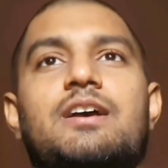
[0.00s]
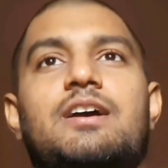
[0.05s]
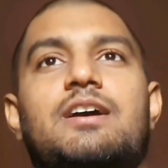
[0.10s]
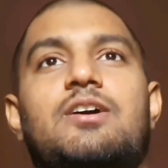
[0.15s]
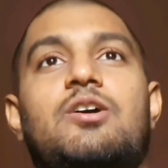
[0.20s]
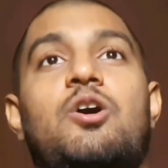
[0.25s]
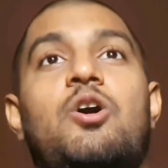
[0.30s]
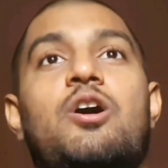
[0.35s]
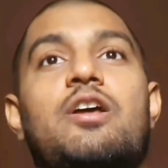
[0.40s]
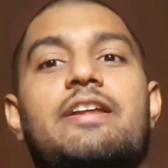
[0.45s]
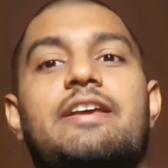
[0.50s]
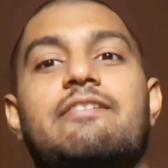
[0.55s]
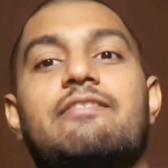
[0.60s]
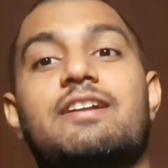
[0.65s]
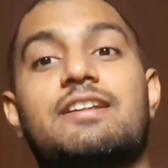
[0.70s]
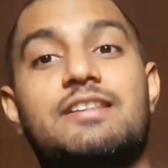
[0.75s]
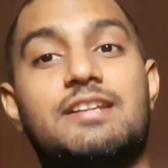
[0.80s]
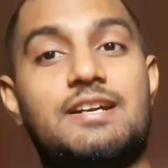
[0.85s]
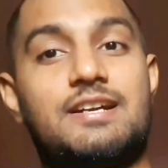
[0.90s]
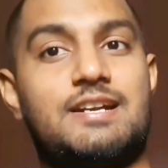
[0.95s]
Or
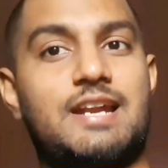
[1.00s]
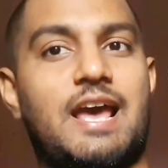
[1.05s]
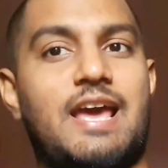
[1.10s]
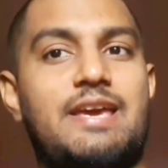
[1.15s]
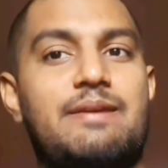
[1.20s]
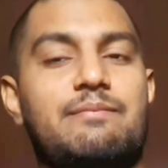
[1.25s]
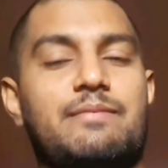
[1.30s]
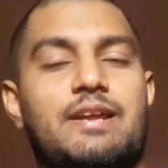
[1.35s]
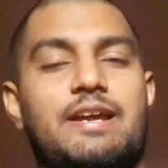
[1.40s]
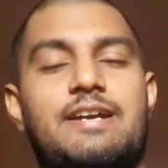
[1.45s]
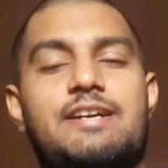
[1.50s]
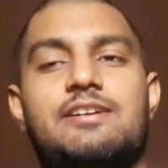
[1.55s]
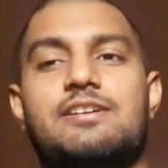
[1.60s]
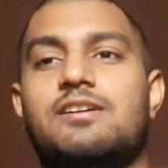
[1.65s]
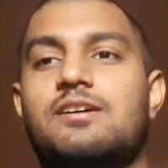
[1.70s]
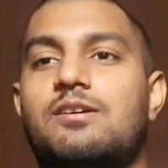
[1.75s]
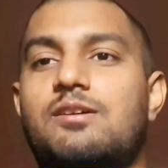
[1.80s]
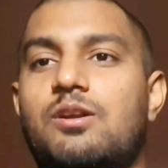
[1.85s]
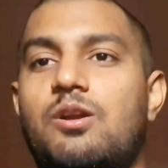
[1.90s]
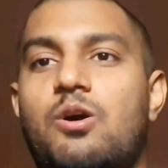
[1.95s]
even the time, right?
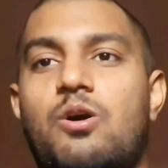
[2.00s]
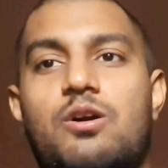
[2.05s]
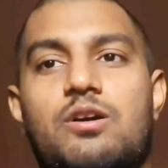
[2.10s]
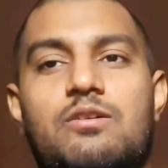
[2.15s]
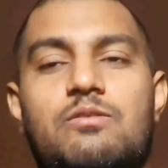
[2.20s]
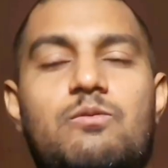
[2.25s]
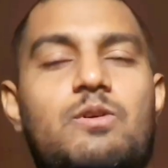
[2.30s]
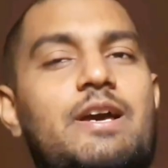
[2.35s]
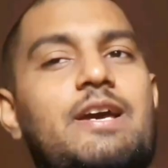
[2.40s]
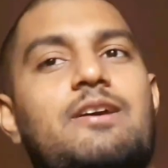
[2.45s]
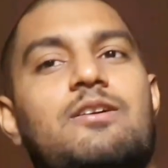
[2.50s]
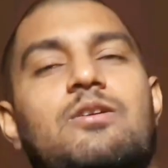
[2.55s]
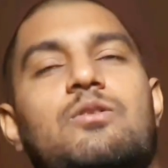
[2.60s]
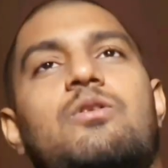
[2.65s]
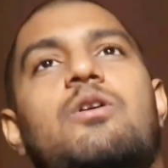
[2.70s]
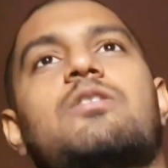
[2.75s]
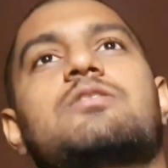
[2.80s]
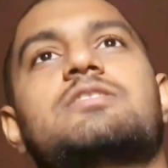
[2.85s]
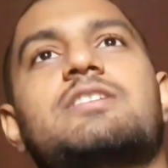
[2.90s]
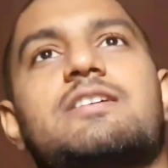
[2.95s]
The clock, why
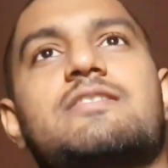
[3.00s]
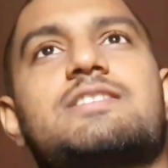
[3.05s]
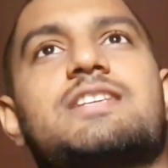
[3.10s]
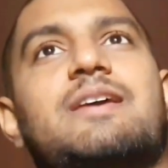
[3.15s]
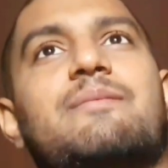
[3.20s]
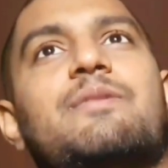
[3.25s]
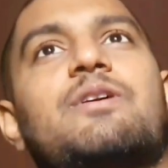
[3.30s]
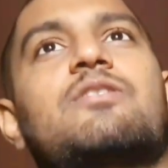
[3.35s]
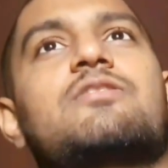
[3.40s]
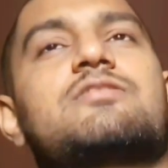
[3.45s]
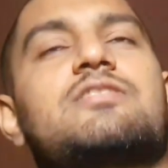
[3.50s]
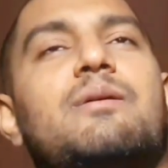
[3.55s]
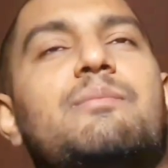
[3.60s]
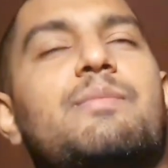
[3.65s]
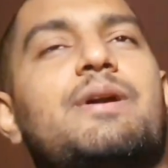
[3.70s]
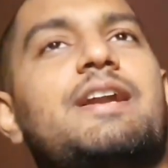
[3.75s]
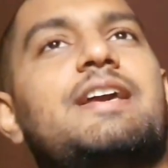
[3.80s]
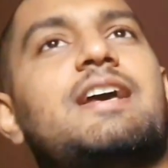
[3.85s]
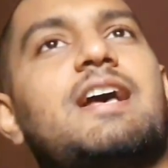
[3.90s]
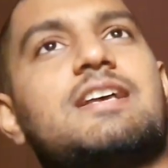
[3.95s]
clocks has time? Because
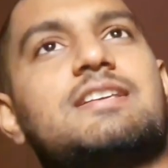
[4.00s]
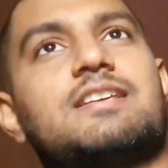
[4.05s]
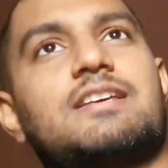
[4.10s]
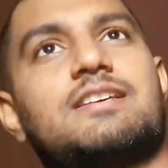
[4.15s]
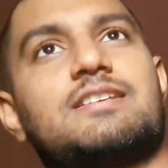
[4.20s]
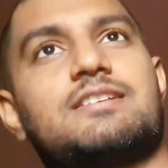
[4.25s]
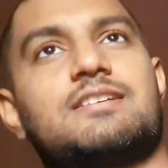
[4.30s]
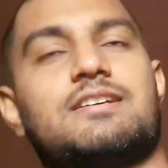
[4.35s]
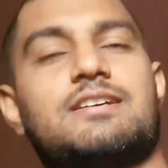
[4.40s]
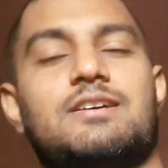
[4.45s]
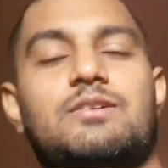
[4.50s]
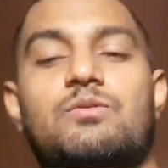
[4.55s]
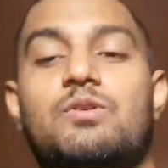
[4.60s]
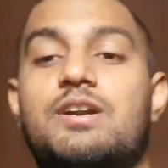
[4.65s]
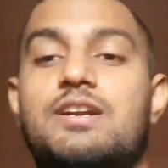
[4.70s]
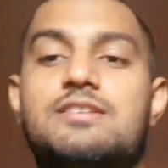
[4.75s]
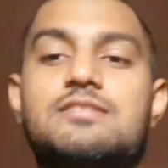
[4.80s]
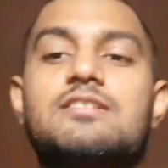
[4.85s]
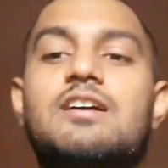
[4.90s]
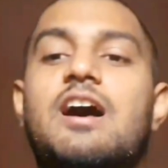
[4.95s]
somebody asked,
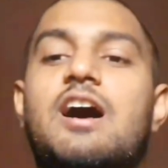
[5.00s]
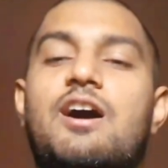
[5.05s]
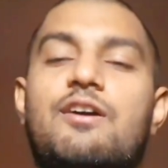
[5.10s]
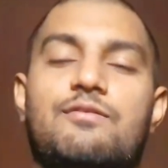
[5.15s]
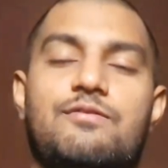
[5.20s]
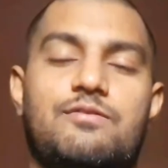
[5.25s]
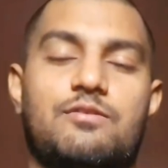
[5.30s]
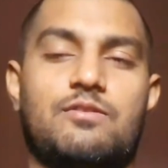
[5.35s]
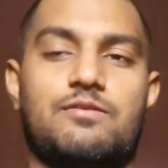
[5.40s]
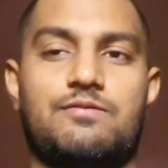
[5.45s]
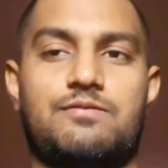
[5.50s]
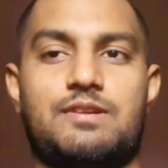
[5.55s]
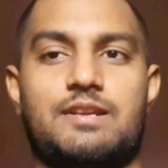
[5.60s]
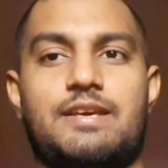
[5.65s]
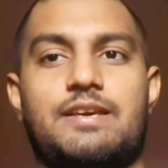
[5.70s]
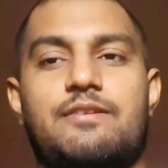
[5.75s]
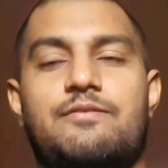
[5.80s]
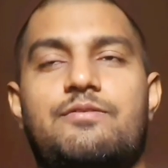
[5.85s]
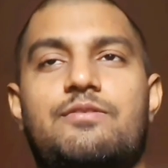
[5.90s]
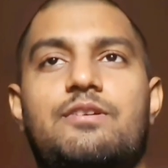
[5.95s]
what is the half of,
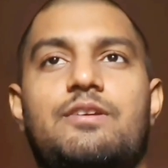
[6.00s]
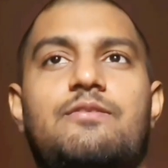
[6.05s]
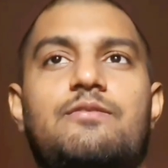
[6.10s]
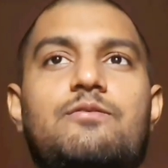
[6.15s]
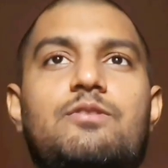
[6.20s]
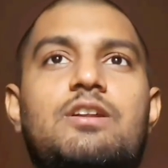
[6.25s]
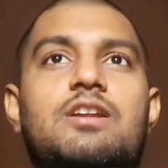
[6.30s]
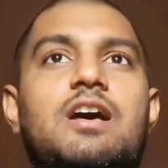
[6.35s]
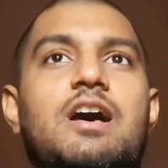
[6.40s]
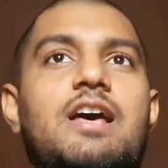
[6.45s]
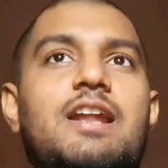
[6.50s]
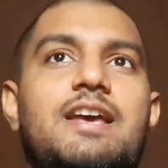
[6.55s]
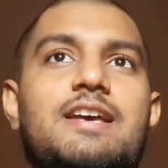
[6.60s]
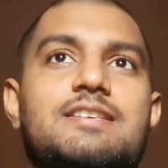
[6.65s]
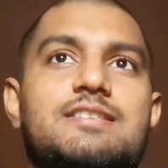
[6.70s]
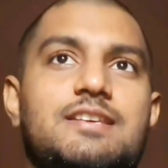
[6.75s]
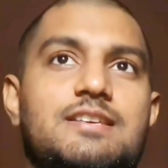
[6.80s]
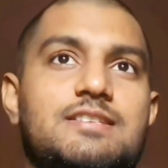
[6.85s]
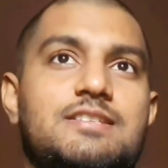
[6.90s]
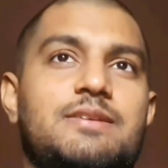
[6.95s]
like, if 1 hour
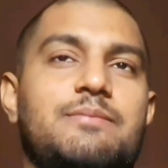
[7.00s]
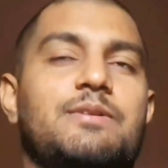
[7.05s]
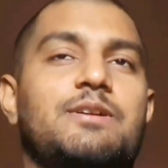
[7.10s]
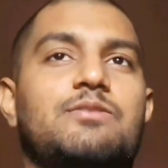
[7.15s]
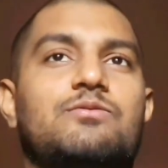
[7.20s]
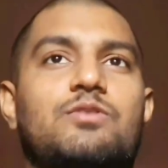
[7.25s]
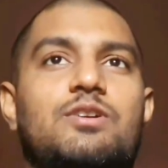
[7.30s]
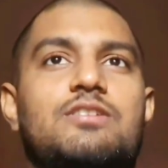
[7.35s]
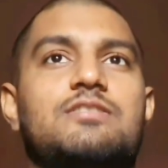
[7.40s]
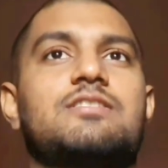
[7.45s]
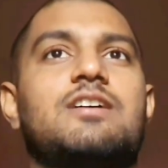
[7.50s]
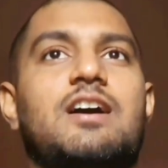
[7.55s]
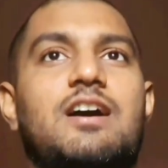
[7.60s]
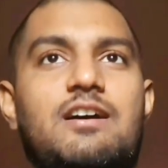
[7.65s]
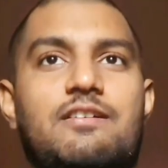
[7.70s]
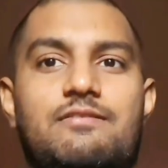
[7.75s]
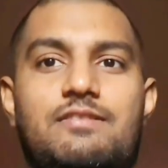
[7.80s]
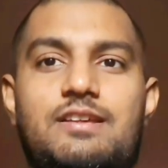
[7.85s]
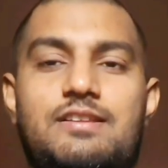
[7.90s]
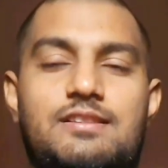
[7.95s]
has 60 minutes, what is the
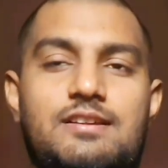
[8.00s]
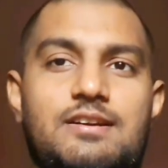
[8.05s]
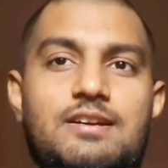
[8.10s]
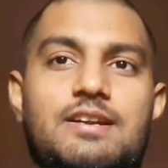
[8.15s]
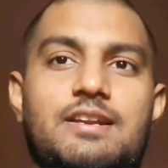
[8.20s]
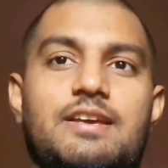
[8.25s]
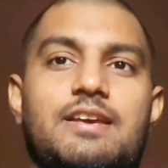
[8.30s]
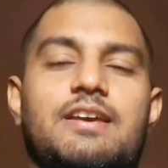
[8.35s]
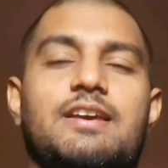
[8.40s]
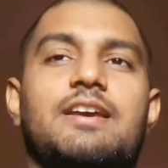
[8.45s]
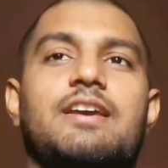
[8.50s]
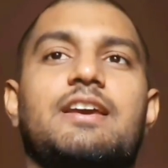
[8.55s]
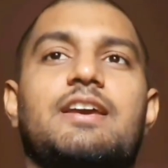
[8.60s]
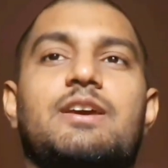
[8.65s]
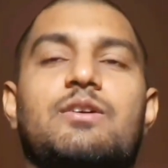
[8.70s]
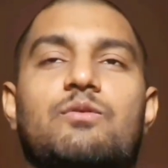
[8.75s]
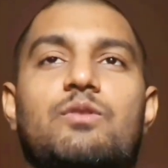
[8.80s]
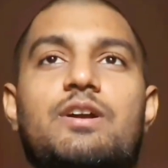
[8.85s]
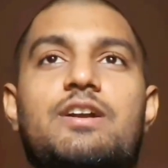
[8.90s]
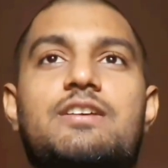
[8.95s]
half? Like 30.
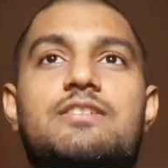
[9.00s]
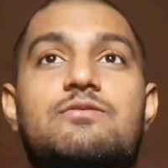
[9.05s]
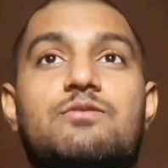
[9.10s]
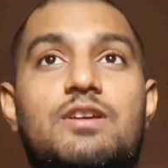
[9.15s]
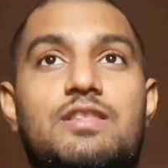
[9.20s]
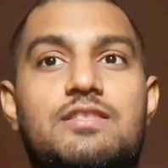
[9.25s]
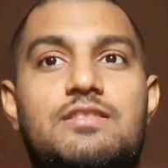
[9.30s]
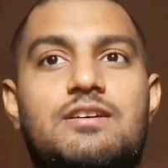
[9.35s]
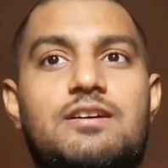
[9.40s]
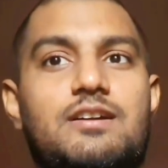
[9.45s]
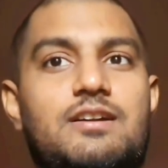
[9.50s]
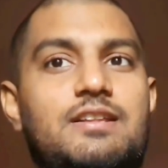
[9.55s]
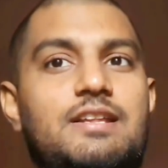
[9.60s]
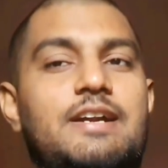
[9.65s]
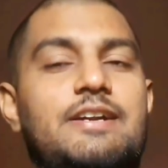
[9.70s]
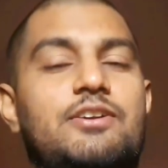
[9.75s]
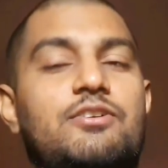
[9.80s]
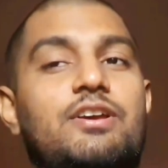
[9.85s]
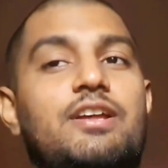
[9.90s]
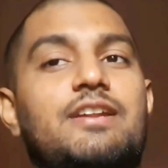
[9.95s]
What is one third?
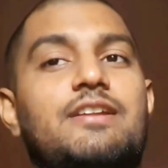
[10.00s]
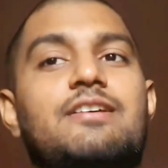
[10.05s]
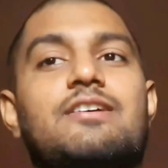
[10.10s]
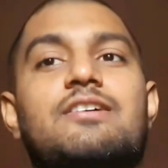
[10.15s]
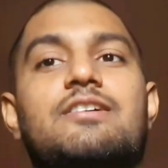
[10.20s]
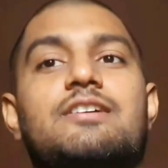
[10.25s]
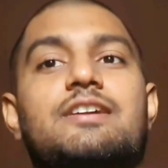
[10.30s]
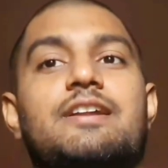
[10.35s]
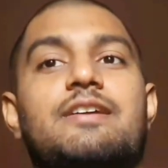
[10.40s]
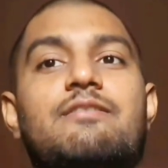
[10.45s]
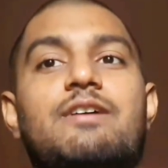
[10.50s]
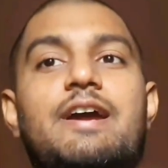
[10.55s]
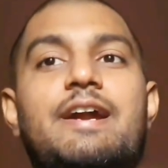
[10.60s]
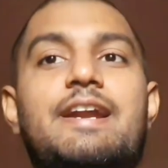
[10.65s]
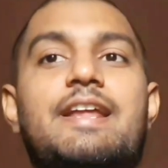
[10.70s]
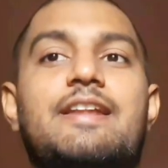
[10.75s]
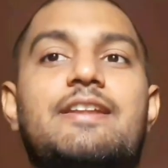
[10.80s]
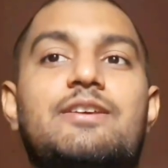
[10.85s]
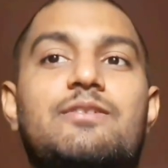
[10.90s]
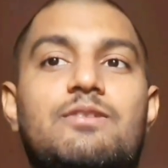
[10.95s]
That you can
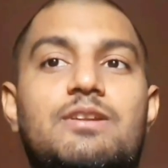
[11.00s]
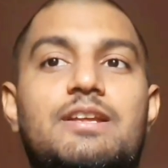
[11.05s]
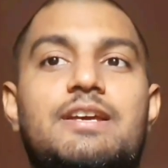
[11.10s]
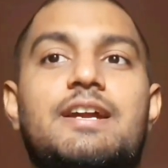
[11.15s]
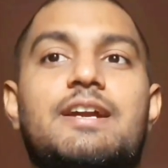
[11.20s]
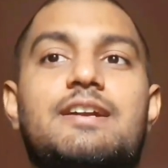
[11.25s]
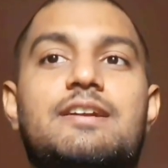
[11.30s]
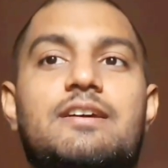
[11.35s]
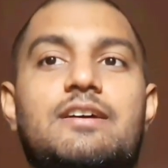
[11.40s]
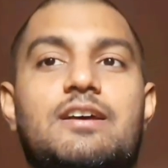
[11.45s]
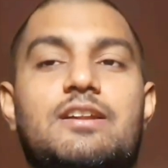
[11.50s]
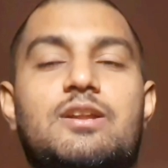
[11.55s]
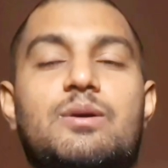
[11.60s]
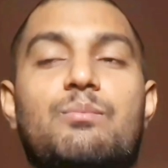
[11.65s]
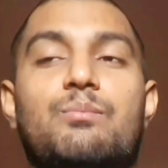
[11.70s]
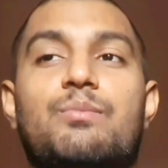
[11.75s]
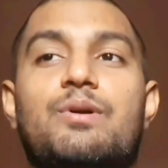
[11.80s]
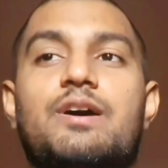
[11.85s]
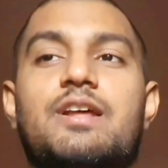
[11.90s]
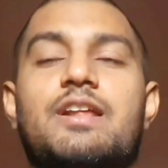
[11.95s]
divide and you will get a
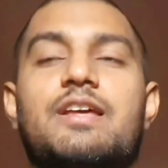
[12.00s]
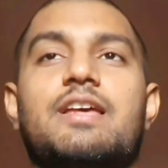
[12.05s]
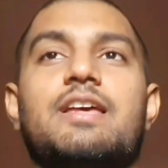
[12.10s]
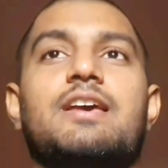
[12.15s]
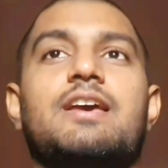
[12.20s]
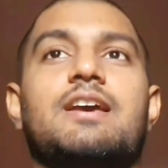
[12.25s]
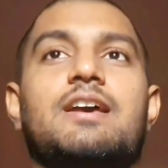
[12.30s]
number.